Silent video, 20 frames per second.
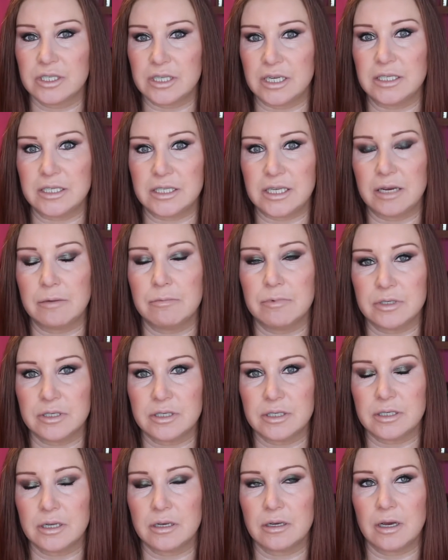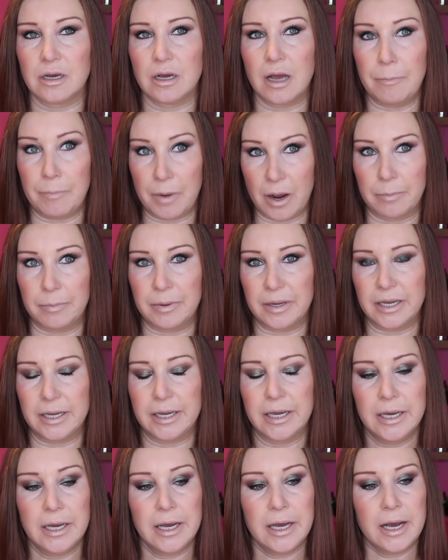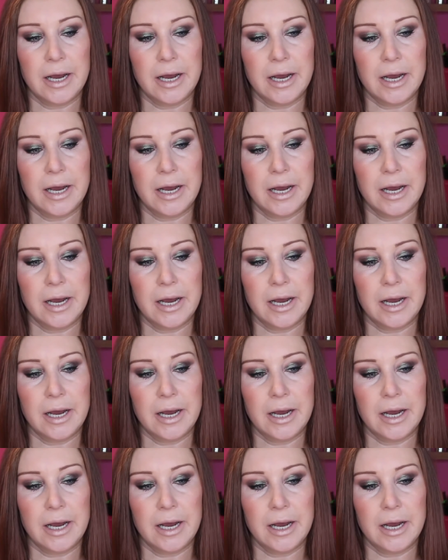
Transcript: since he was a puppy.